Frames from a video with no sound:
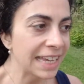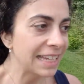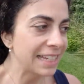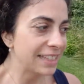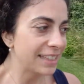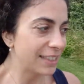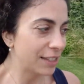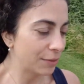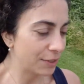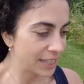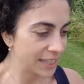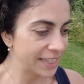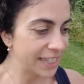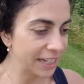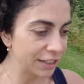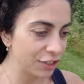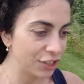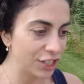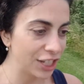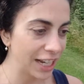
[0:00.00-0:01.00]
So
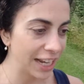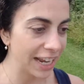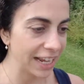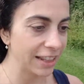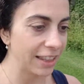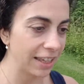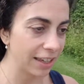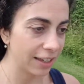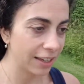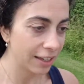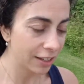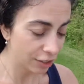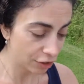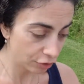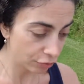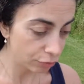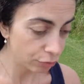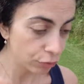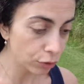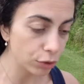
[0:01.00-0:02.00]
essentially the
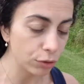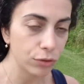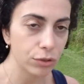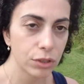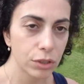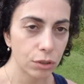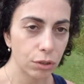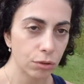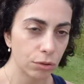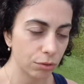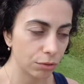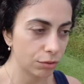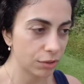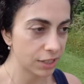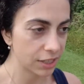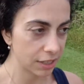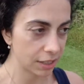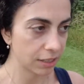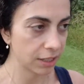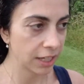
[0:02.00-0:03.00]
root
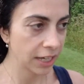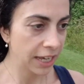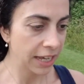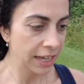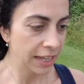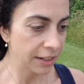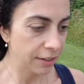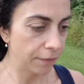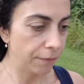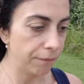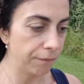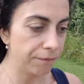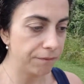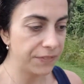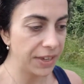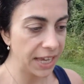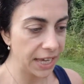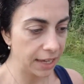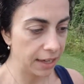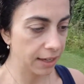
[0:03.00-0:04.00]
cause, the
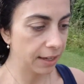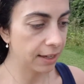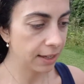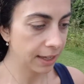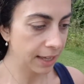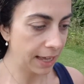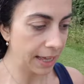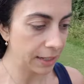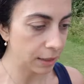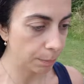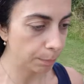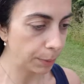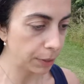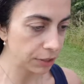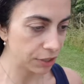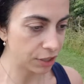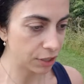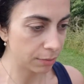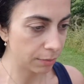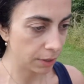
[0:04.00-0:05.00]
fear at the
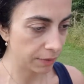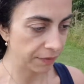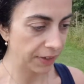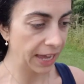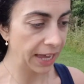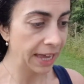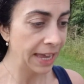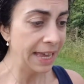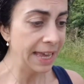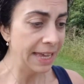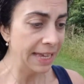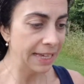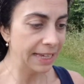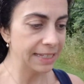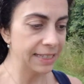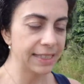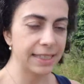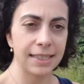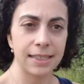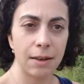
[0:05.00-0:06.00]
bottom of it
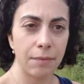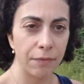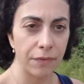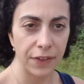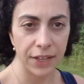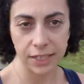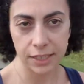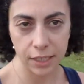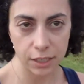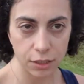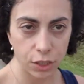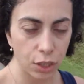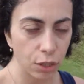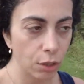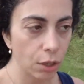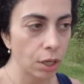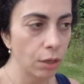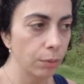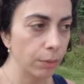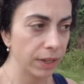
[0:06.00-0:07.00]
is something to
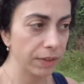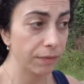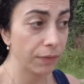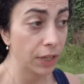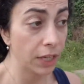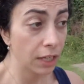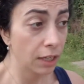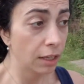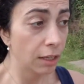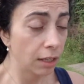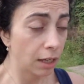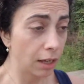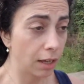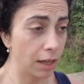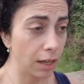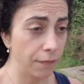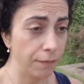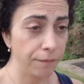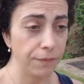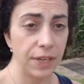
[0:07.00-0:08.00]
do with
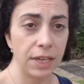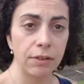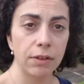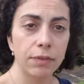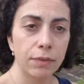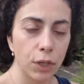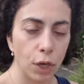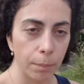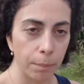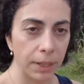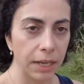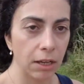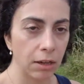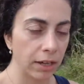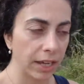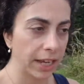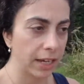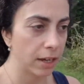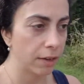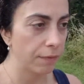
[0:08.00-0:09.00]
a fear of not
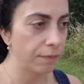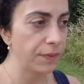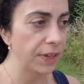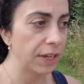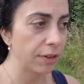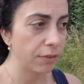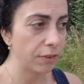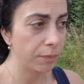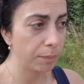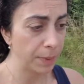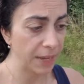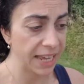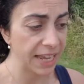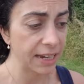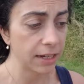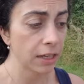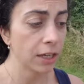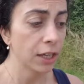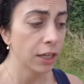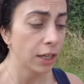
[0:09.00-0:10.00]
belonging, a fear of
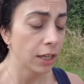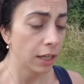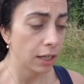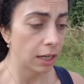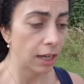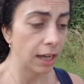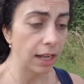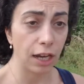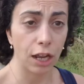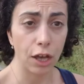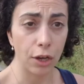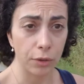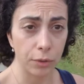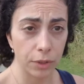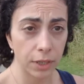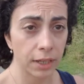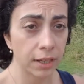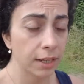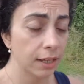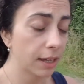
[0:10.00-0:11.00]
being
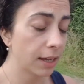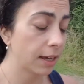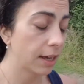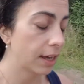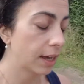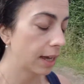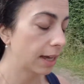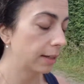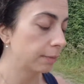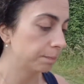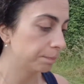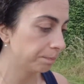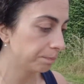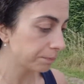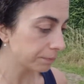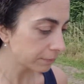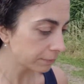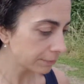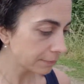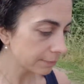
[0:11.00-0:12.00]
alone.
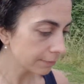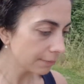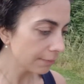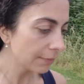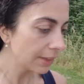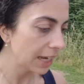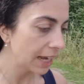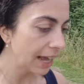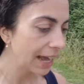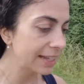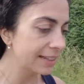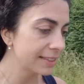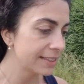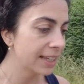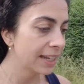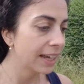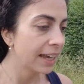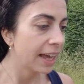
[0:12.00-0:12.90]
And